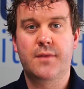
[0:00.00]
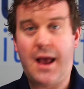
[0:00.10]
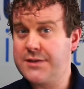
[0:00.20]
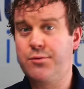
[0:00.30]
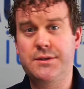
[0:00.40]

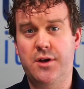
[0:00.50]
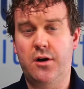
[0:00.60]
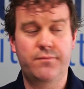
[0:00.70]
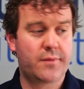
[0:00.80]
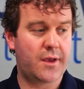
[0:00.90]
As a
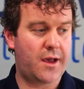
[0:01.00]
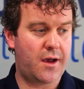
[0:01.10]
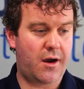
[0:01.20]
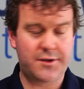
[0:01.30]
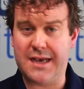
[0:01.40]
result,
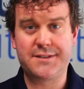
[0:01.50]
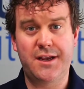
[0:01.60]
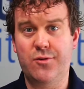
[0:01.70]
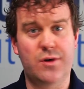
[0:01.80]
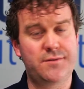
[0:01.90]
our
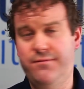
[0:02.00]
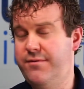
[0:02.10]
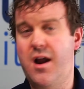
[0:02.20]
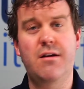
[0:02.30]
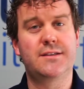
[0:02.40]
testing was
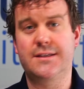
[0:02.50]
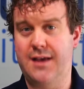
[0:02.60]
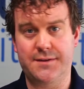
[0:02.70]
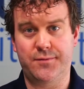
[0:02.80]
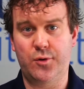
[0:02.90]
very
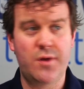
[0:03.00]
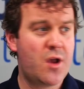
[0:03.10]
successful.